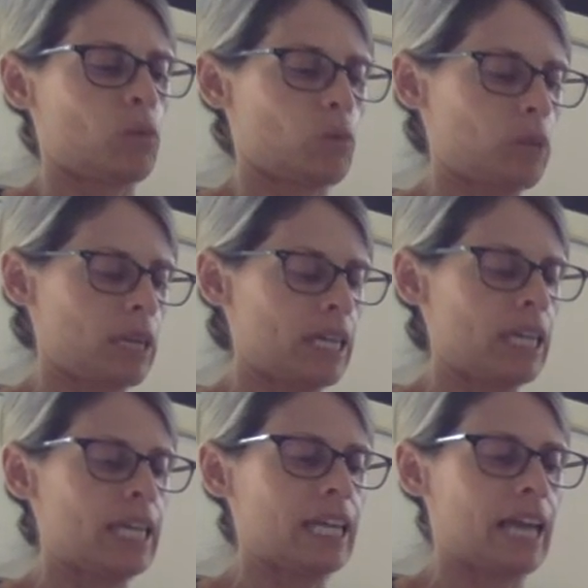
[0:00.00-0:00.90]

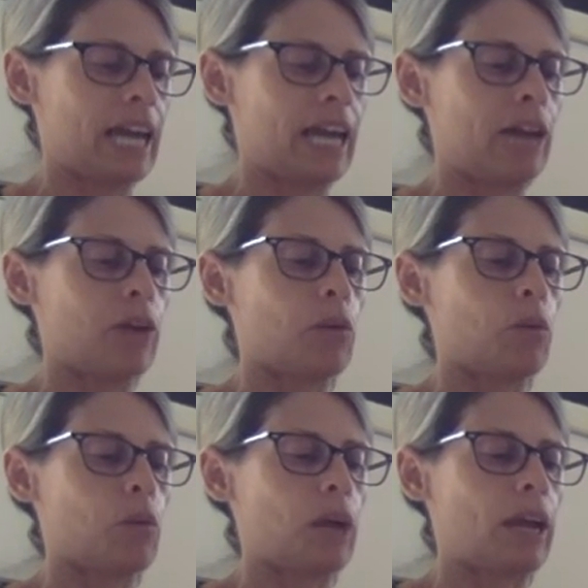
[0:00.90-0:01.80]
We can
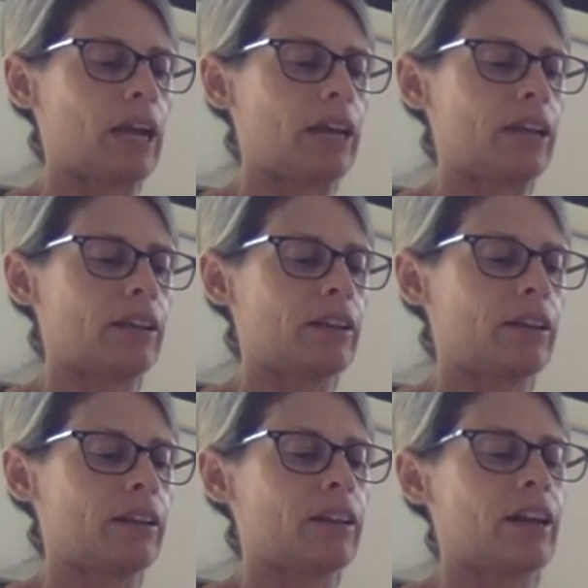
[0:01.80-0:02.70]
wade.
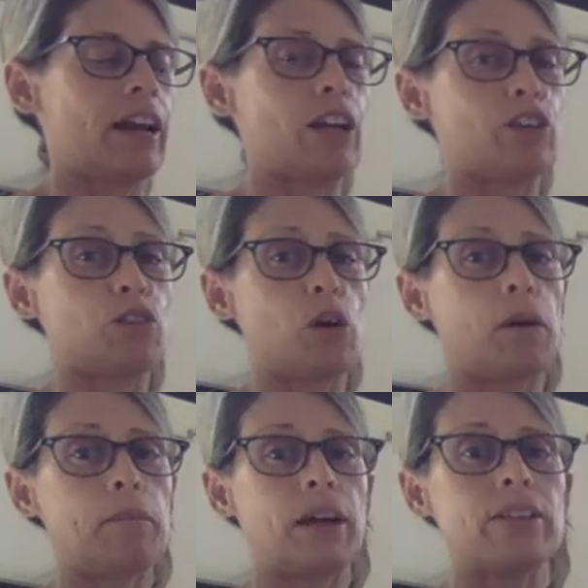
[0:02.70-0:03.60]
And you know
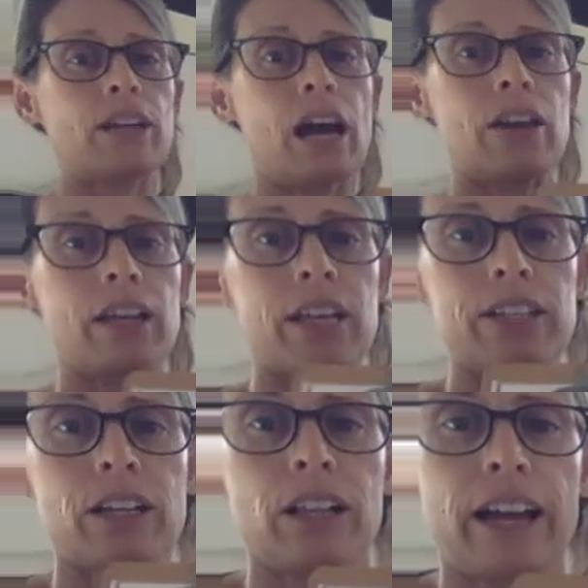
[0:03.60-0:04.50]
I'm not done
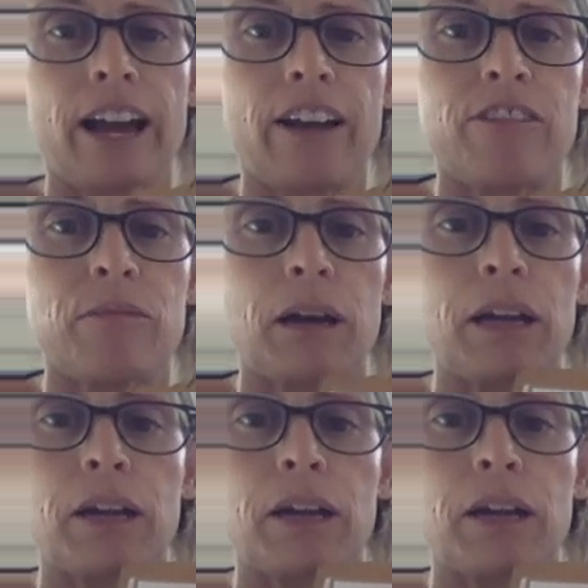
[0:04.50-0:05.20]
until I have my